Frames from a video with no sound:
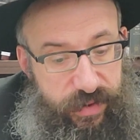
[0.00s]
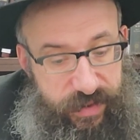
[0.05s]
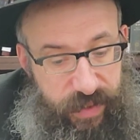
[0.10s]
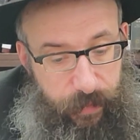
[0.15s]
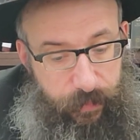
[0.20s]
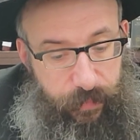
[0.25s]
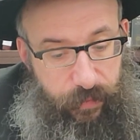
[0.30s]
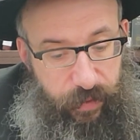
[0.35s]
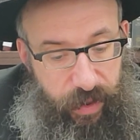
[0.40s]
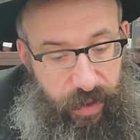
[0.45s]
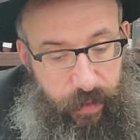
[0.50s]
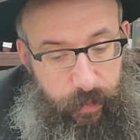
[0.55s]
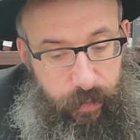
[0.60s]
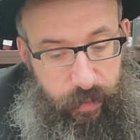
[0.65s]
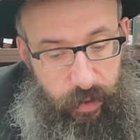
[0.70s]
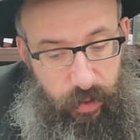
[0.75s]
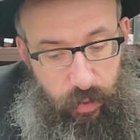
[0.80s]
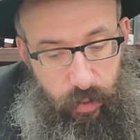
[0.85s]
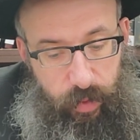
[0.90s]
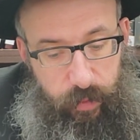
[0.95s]
or separating
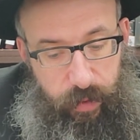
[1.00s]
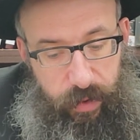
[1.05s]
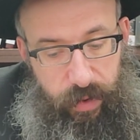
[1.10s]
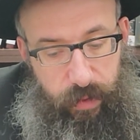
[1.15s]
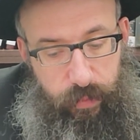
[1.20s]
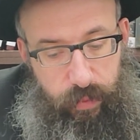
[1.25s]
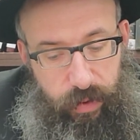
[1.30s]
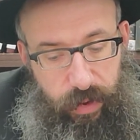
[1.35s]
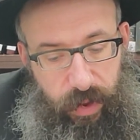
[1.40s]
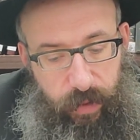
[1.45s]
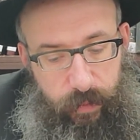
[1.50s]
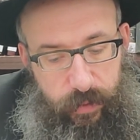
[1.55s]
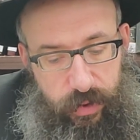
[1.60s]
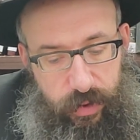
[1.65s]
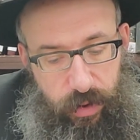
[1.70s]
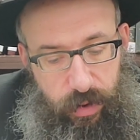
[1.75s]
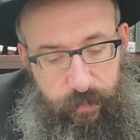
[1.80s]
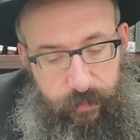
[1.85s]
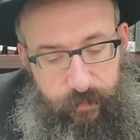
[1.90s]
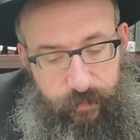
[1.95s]
between you and the
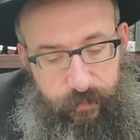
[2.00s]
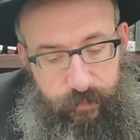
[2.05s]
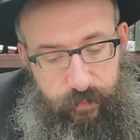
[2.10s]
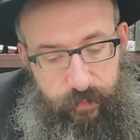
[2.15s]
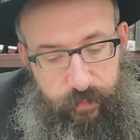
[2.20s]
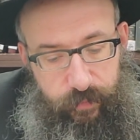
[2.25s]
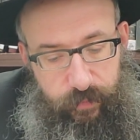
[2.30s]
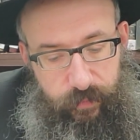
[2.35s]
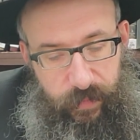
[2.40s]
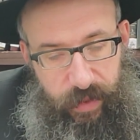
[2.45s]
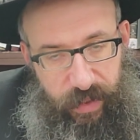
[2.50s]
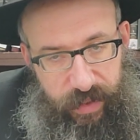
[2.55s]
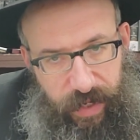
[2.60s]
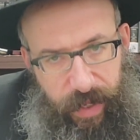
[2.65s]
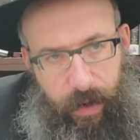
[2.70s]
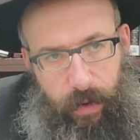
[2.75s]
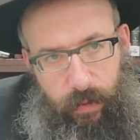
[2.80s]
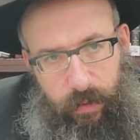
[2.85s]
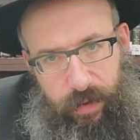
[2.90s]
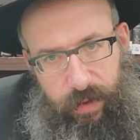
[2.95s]
Eibishter.
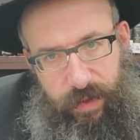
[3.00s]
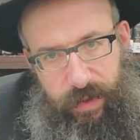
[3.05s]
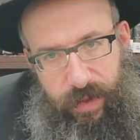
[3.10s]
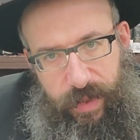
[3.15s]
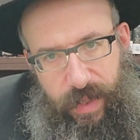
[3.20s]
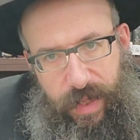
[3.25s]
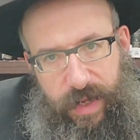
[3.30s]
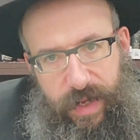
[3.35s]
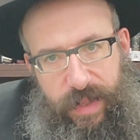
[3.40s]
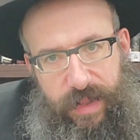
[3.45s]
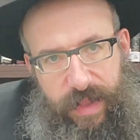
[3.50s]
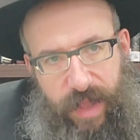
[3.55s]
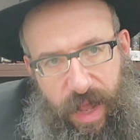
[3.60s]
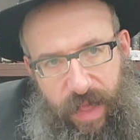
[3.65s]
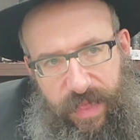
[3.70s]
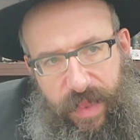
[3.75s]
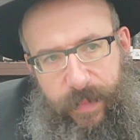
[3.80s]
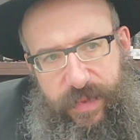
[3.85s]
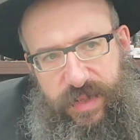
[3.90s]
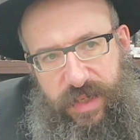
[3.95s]
Now,
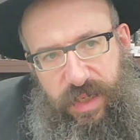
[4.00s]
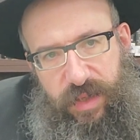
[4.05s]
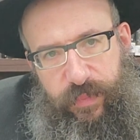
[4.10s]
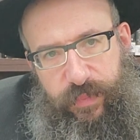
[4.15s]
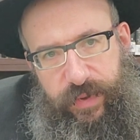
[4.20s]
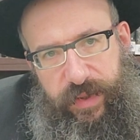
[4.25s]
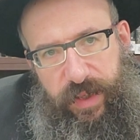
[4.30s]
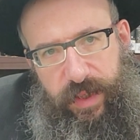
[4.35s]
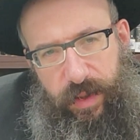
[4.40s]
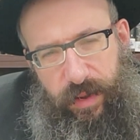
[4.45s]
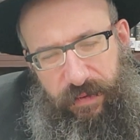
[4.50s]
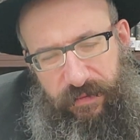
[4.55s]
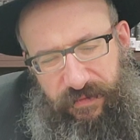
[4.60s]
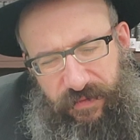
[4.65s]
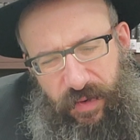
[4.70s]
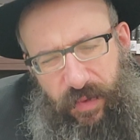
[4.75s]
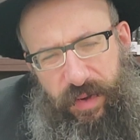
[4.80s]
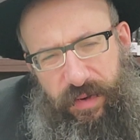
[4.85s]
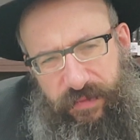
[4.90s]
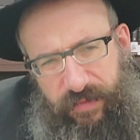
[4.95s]
Adam is going to bring here a
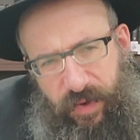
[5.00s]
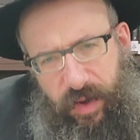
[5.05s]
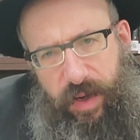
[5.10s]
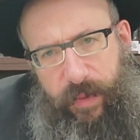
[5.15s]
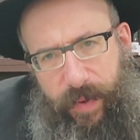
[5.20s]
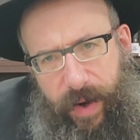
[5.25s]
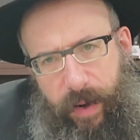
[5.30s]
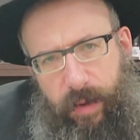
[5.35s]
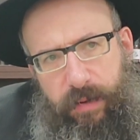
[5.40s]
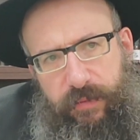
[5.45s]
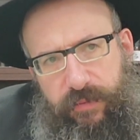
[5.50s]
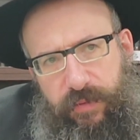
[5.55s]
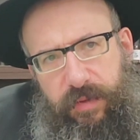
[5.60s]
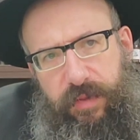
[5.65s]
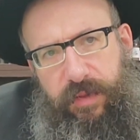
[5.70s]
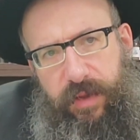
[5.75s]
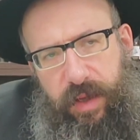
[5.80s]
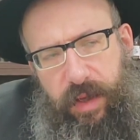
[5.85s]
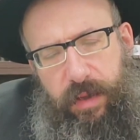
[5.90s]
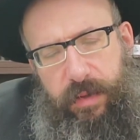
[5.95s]
very, very powerful
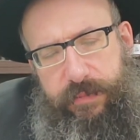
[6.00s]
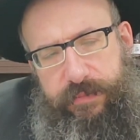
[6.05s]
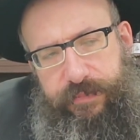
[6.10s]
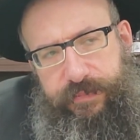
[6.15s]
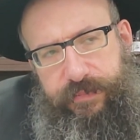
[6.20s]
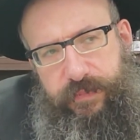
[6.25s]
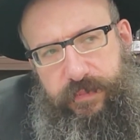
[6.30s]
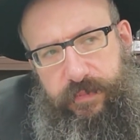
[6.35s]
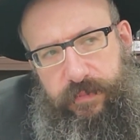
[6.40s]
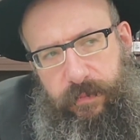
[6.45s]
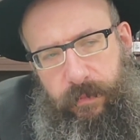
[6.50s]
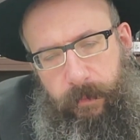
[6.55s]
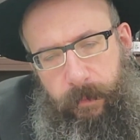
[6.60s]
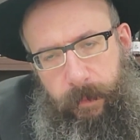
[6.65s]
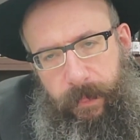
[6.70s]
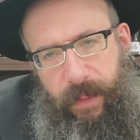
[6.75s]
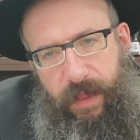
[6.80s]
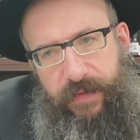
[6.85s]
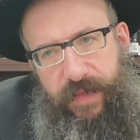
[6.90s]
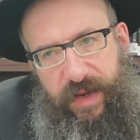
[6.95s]
thing.
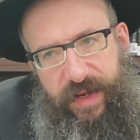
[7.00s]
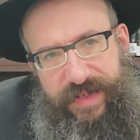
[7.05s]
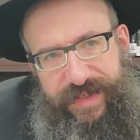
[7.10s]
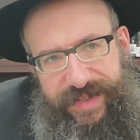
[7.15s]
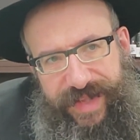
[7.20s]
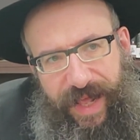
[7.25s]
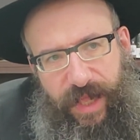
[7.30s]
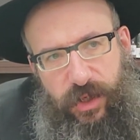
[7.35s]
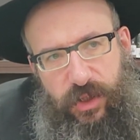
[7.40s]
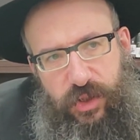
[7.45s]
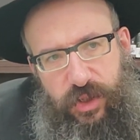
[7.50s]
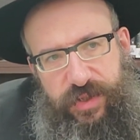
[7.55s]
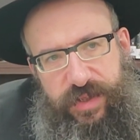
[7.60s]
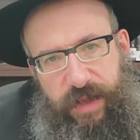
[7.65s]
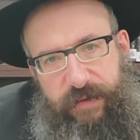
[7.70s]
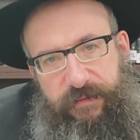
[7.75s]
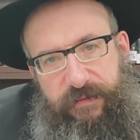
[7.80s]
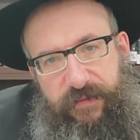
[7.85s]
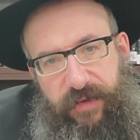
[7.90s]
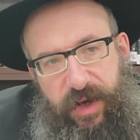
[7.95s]
That it's not just
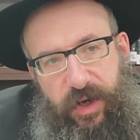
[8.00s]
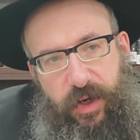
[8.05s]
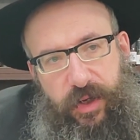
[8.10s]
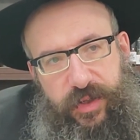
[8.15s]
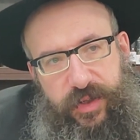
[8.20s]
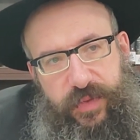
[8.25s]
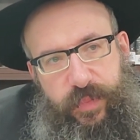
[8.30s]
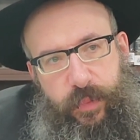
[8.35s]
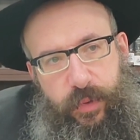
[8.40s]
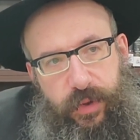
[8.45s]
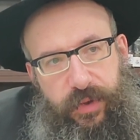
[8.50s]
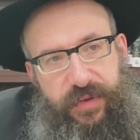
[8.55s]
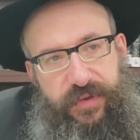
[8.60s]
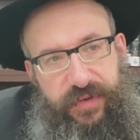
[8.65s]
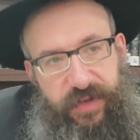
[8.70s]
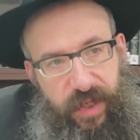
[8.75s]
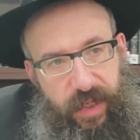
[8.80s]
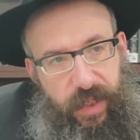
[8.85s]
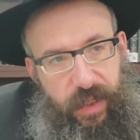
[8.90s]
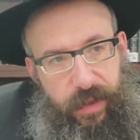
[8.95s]
Averis per
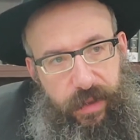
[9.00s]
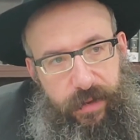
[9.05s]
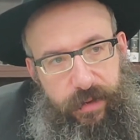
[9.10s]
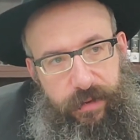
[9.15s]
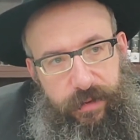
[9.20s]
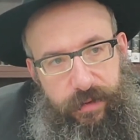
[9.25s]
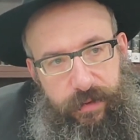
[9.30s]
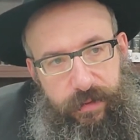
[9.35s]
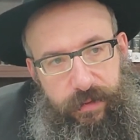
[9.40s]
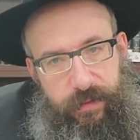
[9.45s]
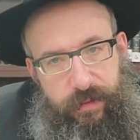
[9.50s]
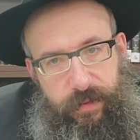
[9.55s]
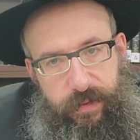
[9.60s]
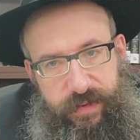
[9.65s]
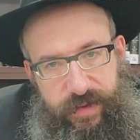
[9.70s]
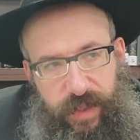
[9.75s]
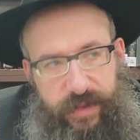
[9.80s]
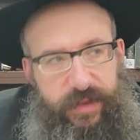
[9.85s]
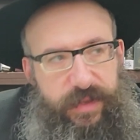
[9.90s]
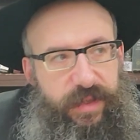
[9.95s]
se.
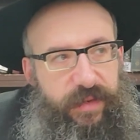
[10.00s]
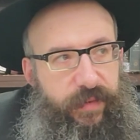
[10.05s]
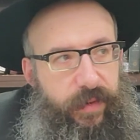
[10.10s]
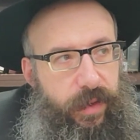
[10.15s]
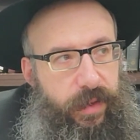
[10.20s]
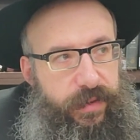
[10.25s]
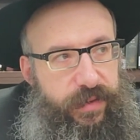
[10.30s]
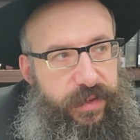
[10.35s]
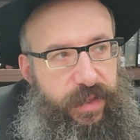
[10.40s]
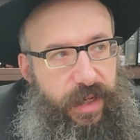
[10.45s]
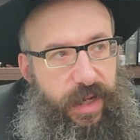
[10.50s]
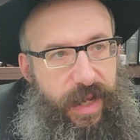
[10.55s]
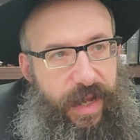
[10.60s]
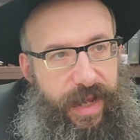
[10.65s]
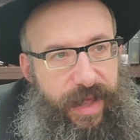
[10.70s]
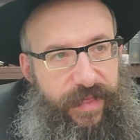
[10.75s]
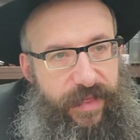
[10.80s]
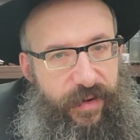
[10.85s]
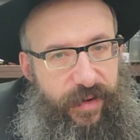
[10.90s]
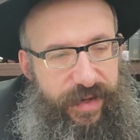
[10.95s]
It's not just Averis.
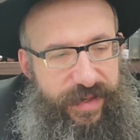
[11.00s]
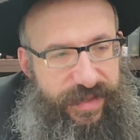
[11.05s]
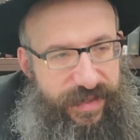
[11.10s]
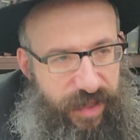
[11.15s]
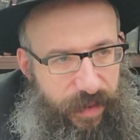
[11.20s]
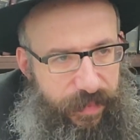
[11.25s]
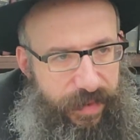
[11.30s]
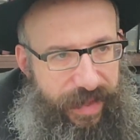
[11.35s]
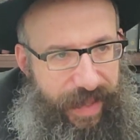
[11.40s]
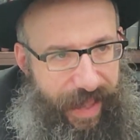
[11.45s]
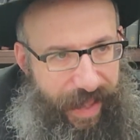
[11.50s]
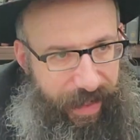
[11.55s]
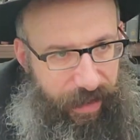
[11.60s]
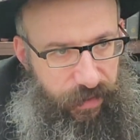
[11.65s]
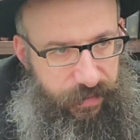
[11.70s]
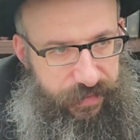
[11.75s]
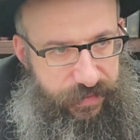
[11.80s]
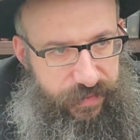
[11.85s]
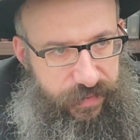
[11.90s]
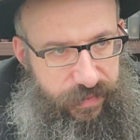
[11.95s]
There is something
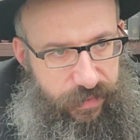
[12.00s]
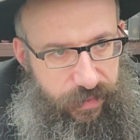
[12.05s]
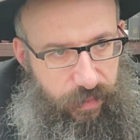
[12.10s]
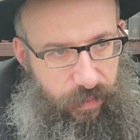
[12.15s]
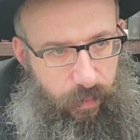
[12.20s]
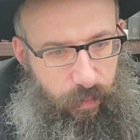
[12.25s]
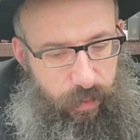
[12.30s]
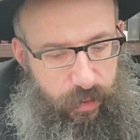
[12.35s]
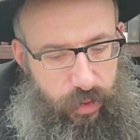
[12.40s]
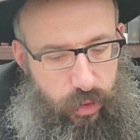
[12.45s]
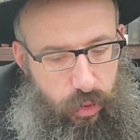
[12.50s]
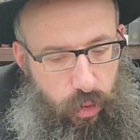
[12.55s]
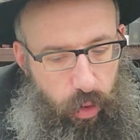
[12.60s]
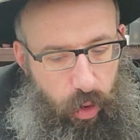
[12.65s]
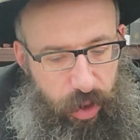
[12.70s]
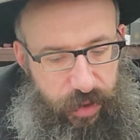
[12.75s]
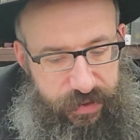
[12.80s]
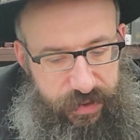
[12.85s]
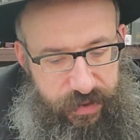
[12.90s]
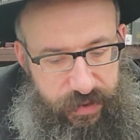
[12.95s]
else which
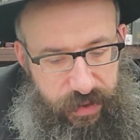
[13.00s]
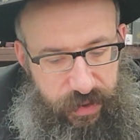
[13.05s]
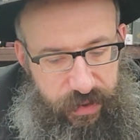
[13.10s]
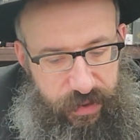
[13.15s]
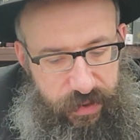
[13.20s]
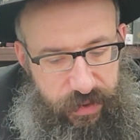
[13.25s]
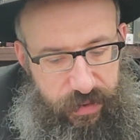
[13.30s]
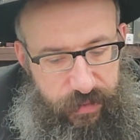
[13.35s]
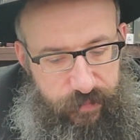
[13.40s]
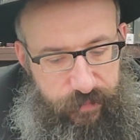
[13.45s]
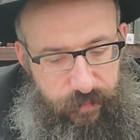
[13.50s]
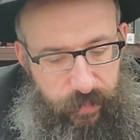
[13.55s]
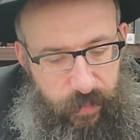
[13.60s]
causes this.